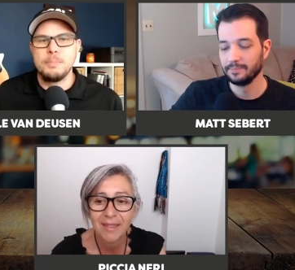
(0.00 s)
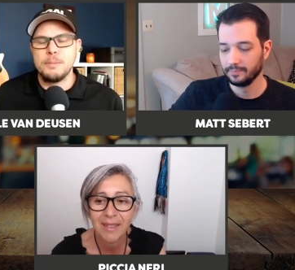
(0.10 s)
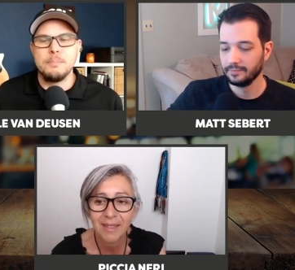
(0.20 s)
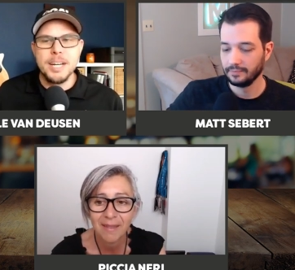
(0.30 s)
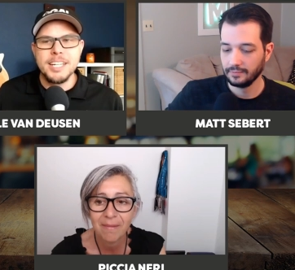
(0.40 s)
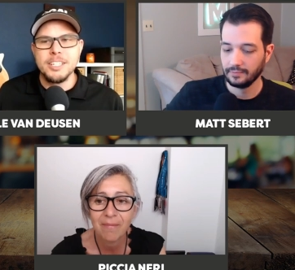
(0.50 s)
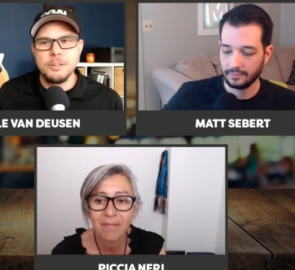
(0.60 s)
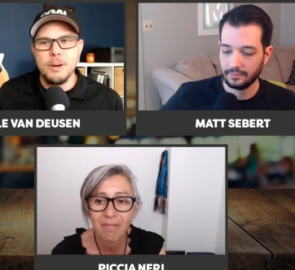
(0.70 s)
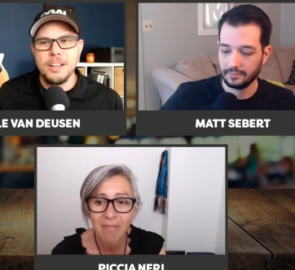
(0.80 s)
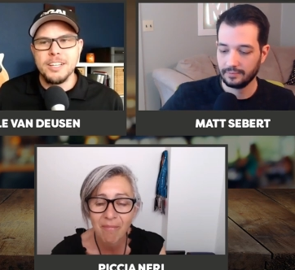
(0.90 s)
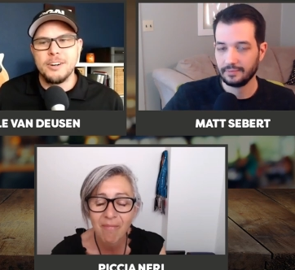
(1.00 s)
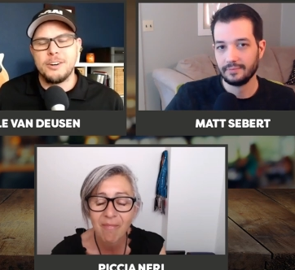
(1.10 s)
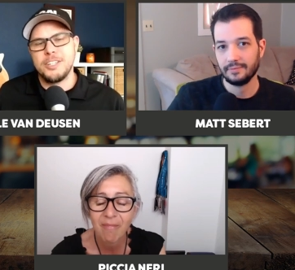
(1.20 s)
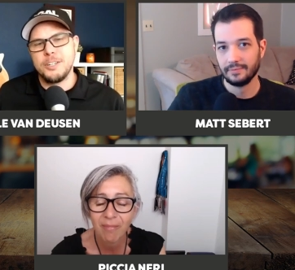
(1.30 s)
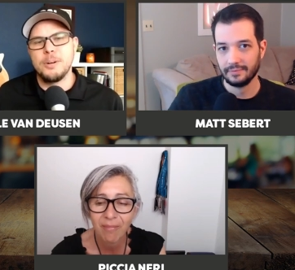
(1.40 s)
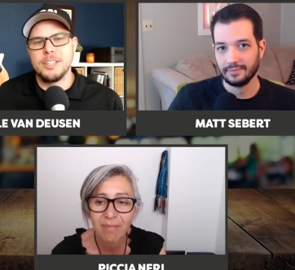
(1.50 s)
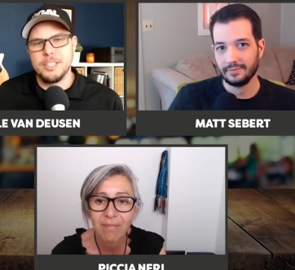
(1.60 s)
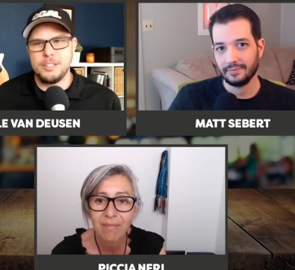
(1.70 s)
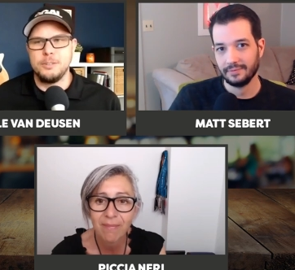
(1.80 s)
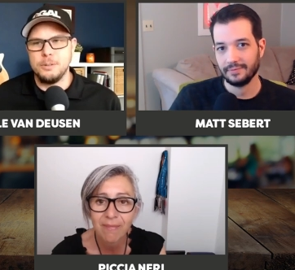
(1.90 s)
Speaker 1: money in your wallet or do you want to look
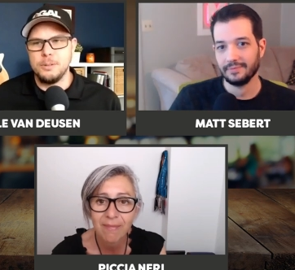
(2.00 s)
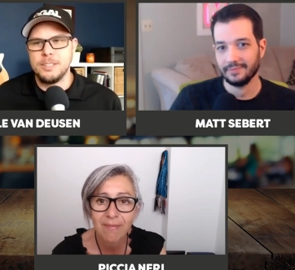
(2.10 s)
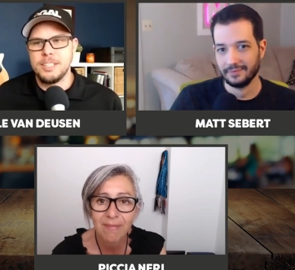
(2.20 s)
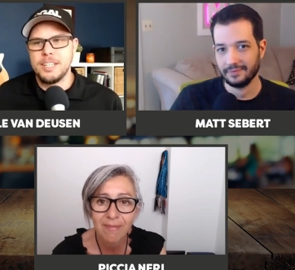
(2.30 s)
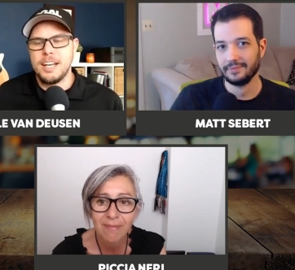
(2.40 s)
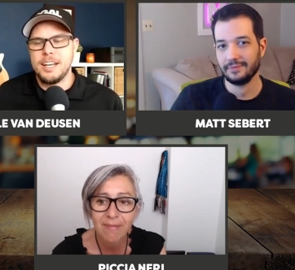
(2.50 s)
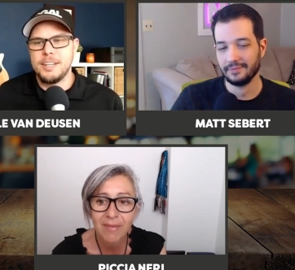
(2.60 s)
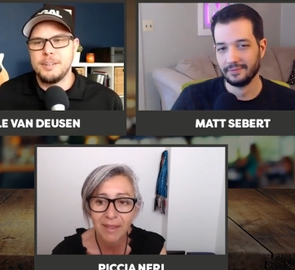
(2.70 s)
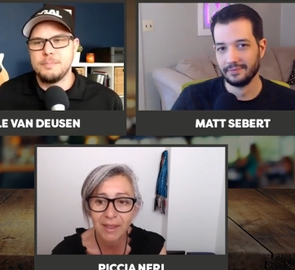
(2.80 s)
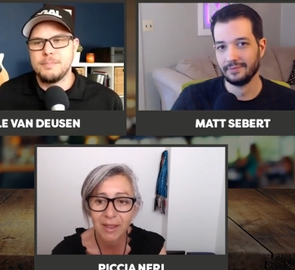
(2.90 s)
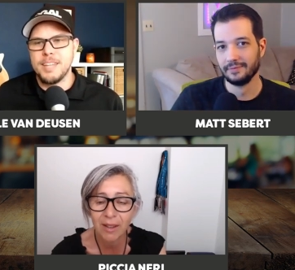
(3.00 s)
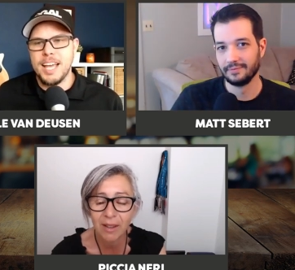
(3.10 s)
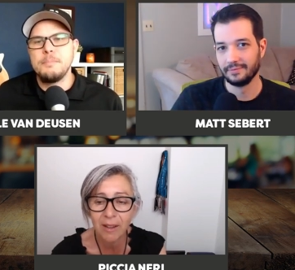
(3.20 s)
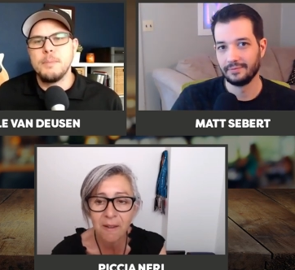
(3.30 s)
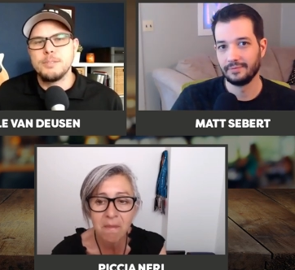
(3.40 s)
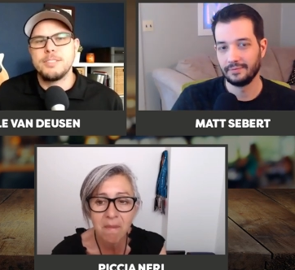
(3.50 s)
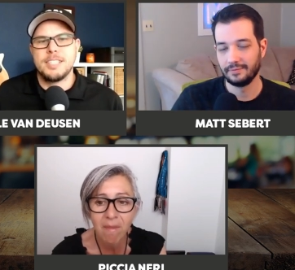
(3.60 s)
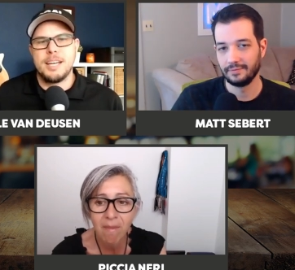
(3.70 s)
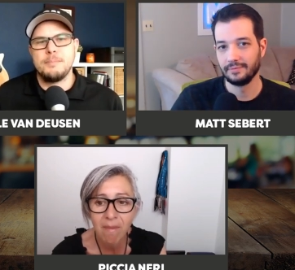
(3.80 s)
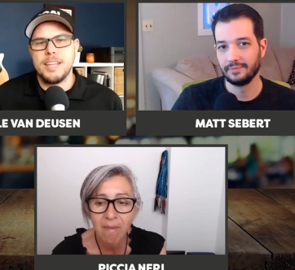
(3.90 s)
cool um, and most of the
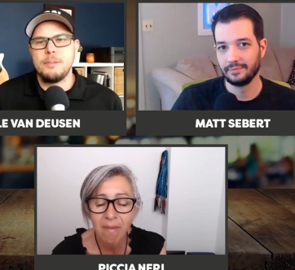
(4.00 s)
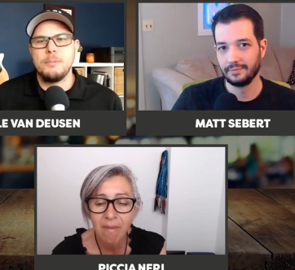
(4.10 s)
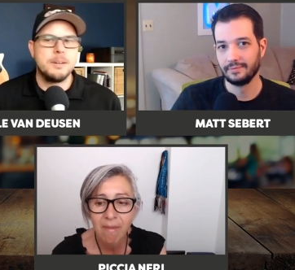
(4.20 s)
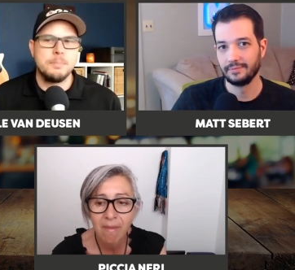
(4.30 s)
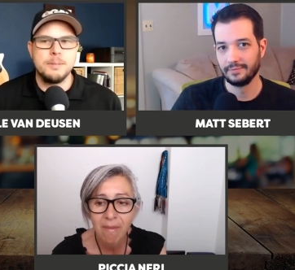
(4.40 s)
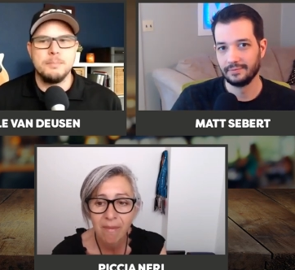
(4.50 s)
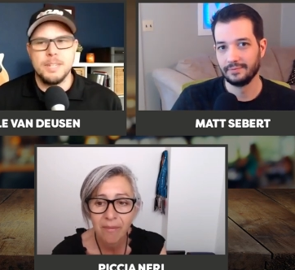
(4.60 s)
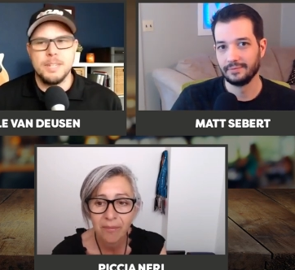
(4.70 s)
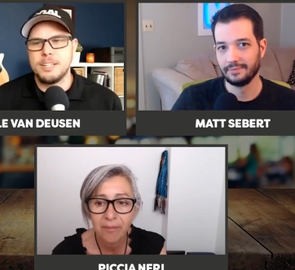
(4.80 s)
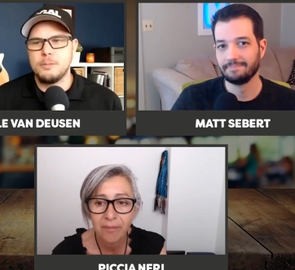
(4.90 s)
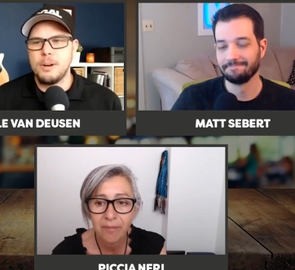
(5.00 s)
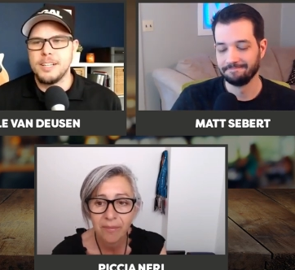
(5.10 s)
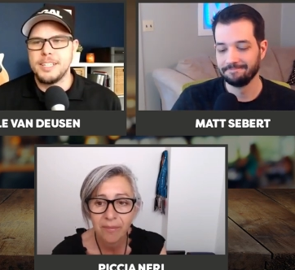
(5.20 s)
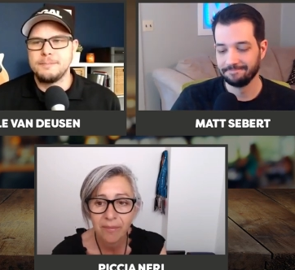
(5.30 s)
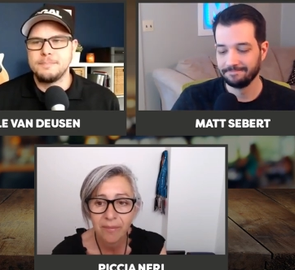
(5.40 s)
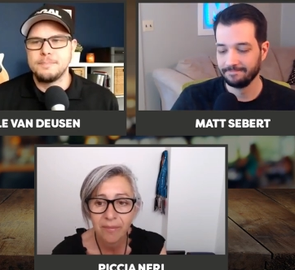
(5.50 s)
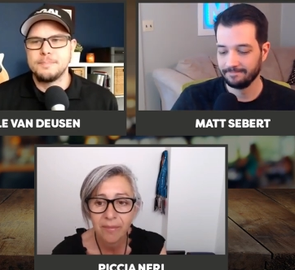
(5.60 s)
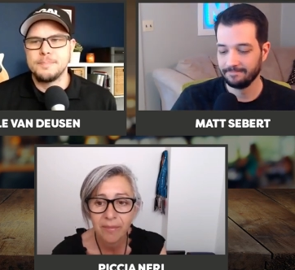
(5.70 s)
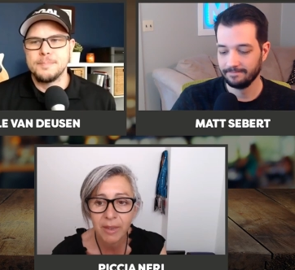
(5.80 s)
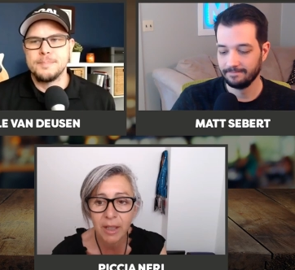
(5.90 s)
time they want to put money in their wallet
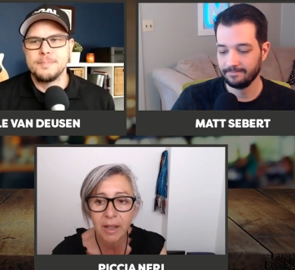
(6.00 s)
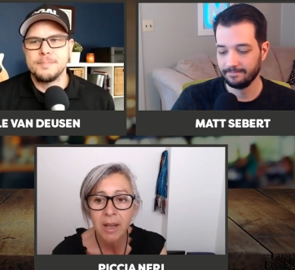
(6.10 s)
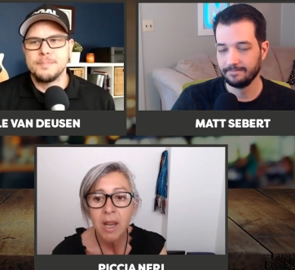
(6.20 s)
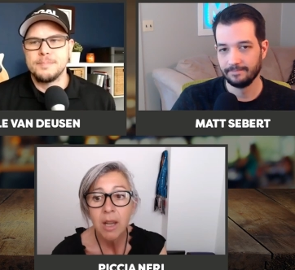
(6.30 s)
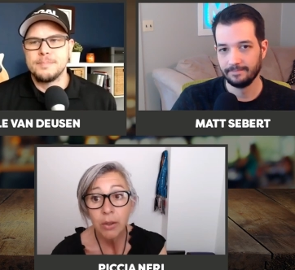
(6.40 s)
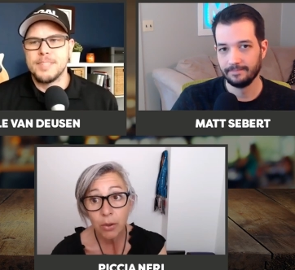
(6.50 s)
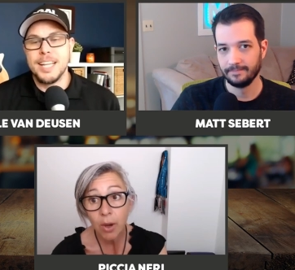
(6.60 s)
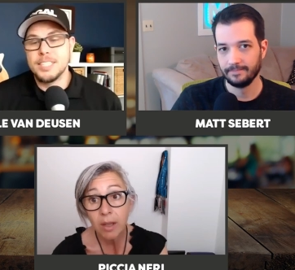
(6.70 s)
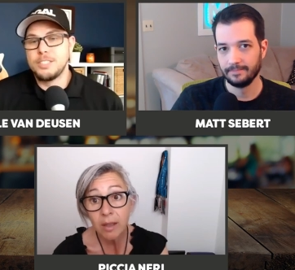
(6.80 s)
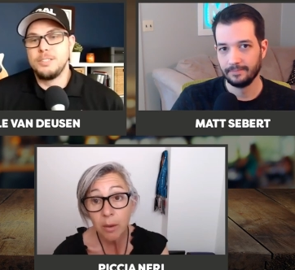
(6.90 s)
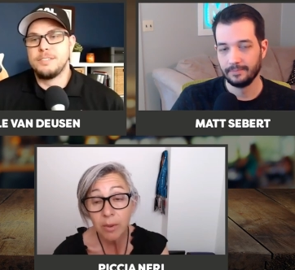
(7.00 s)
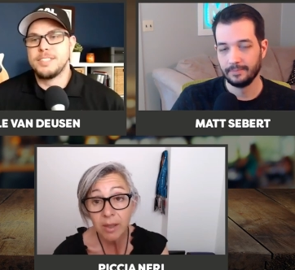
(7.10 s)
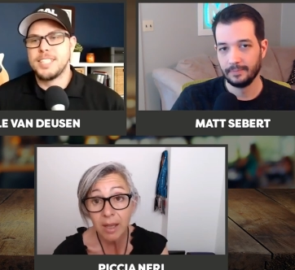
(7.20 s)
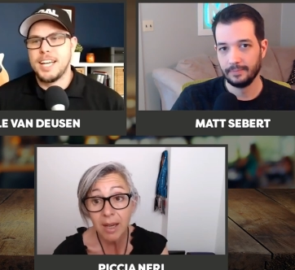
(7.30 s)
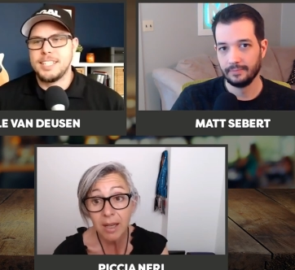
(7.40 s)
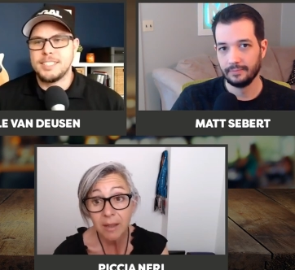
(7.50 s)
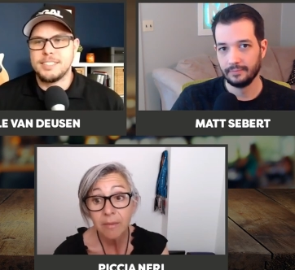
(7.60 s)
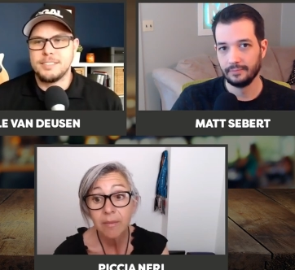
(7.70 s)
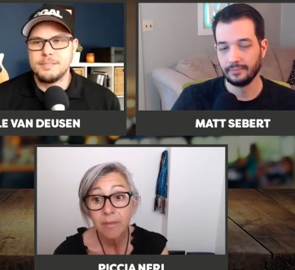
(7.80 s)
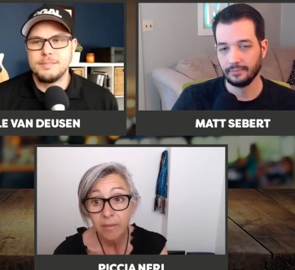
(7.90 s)
Speaker 2: yeah and so as i was sites. saying
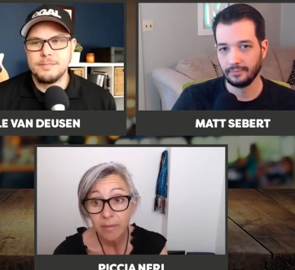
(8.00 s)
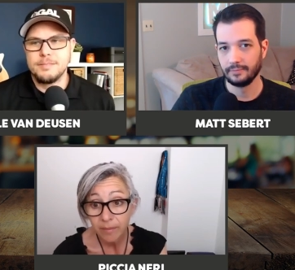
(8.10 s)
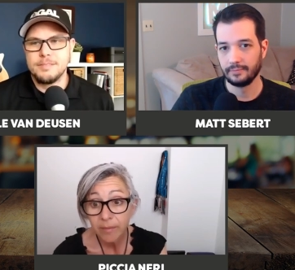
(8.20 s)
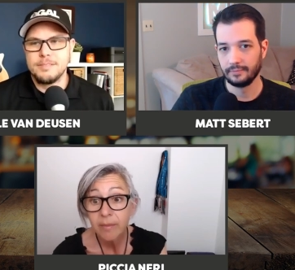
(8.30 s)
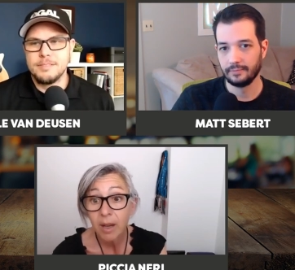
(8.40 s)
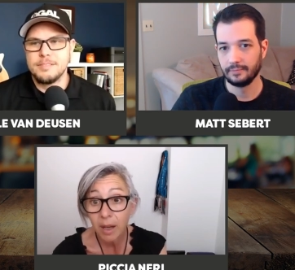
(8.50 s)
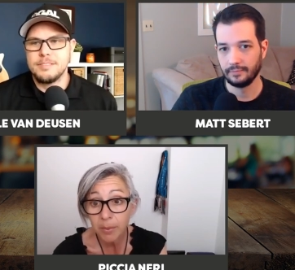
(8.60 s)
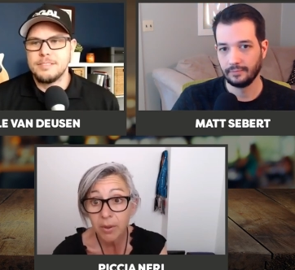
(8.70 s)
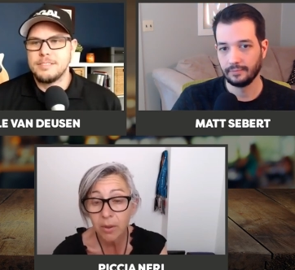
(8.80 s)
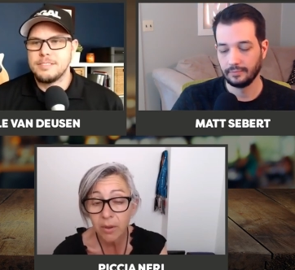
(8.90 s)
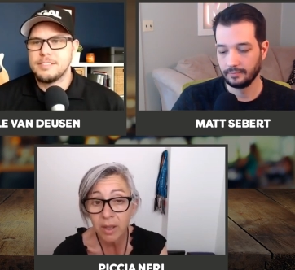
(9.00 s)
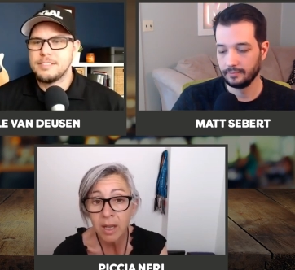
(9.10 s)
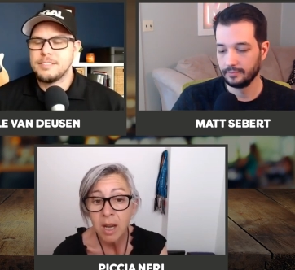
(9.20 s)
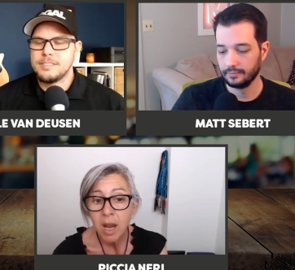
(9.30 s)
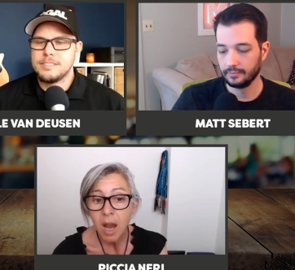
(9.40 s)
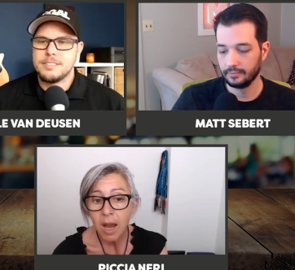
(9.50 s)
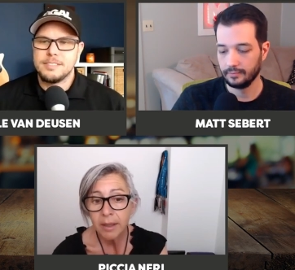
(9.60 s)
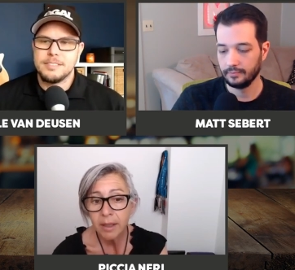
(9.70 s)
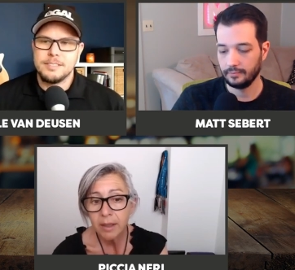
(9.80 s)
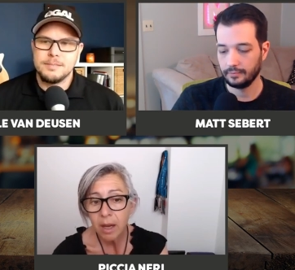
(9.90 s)
absolutely
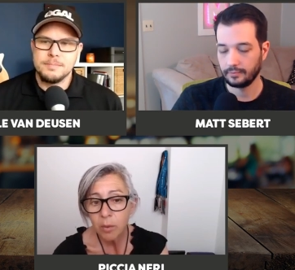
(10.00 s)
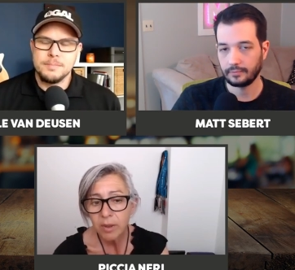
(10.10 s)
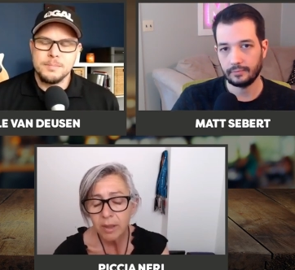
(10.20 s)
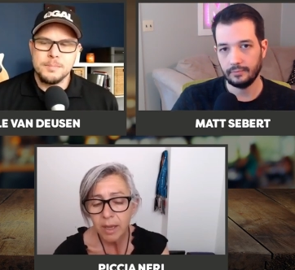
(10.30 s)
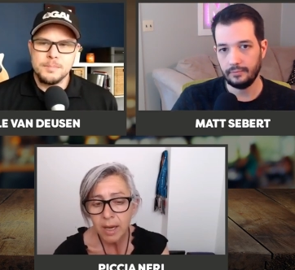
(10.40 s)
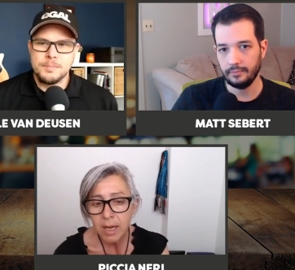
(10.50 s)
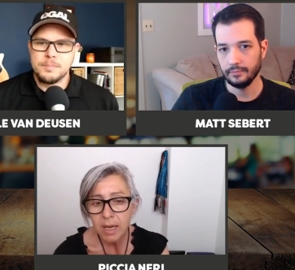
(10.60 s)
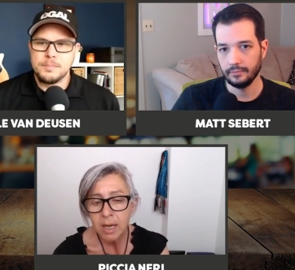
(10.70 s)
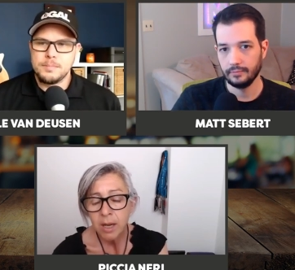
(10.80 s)
and as i was saying